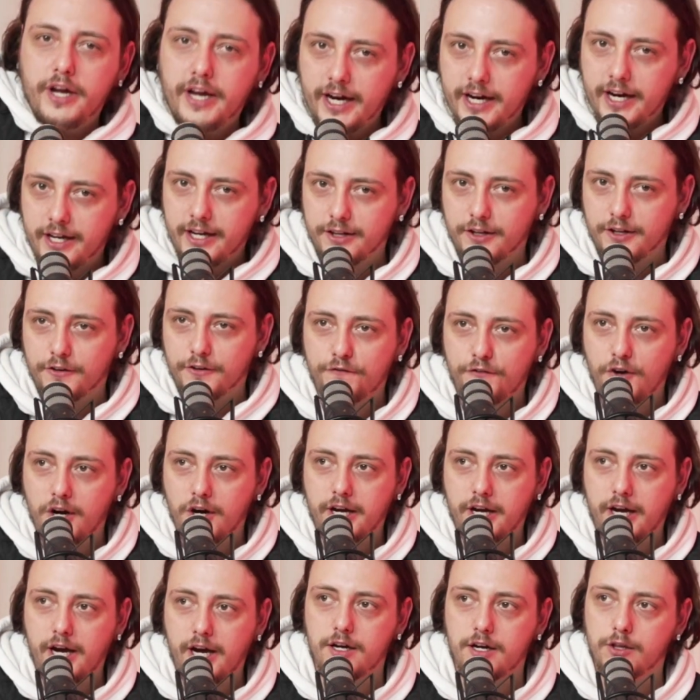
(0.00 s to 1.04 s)
We gotta get the
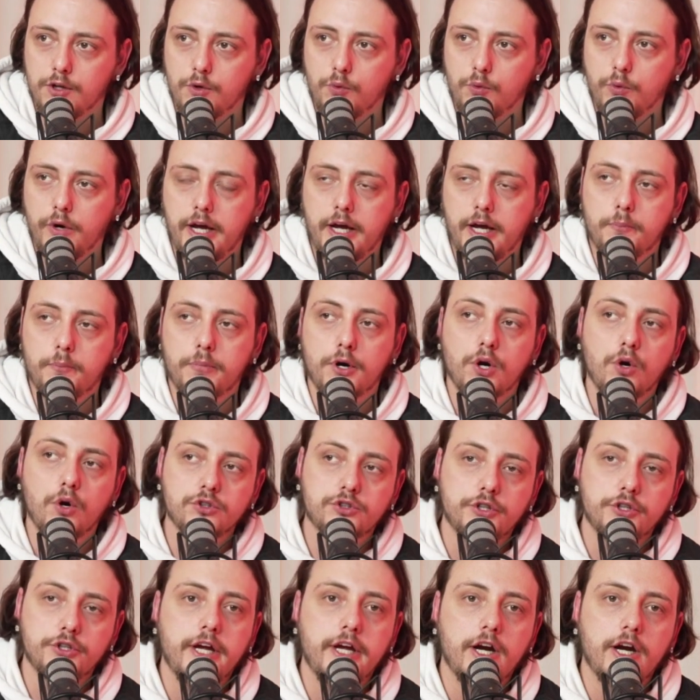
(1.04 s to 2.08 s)
fuck out of the way. But
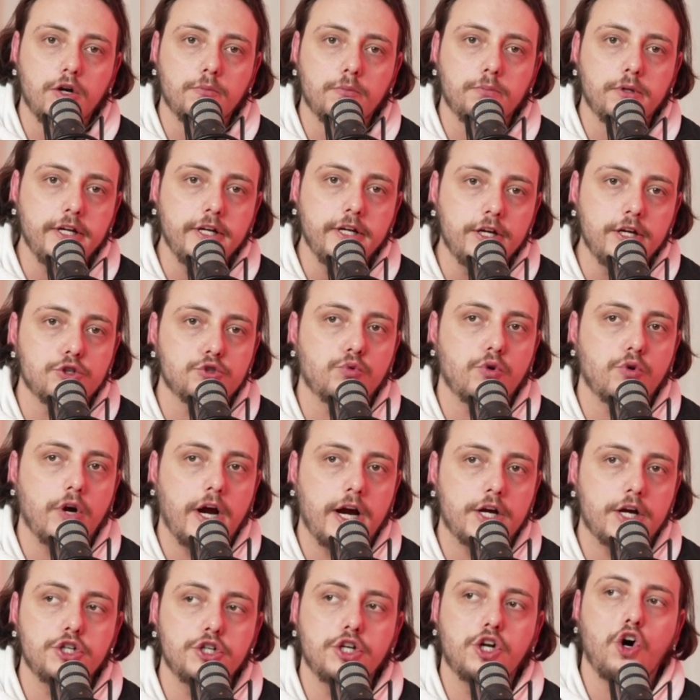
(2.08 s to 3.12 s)
also, the Arab leaders were
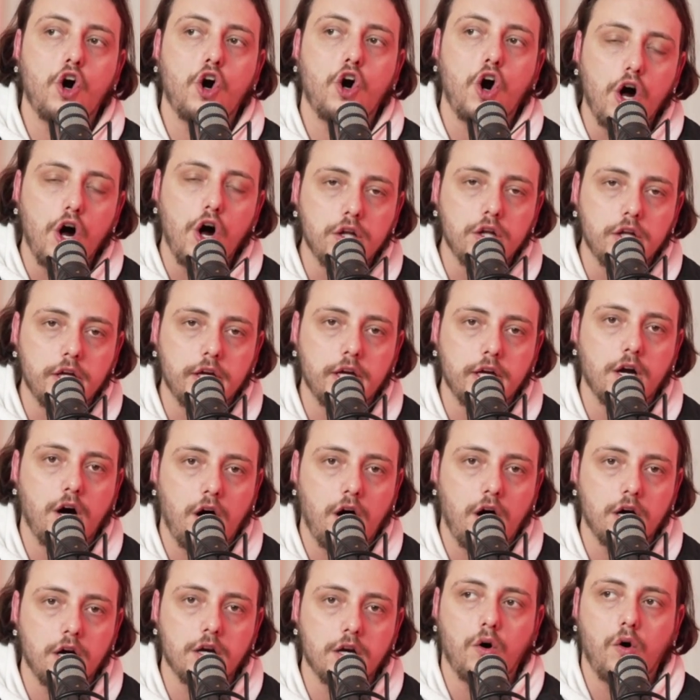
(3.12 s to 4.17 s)
actually calling
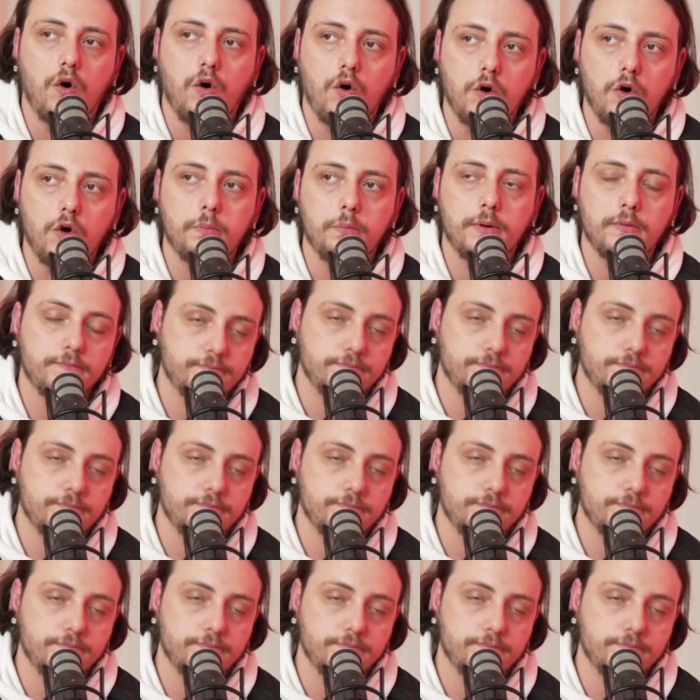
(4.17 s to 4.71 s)
on all.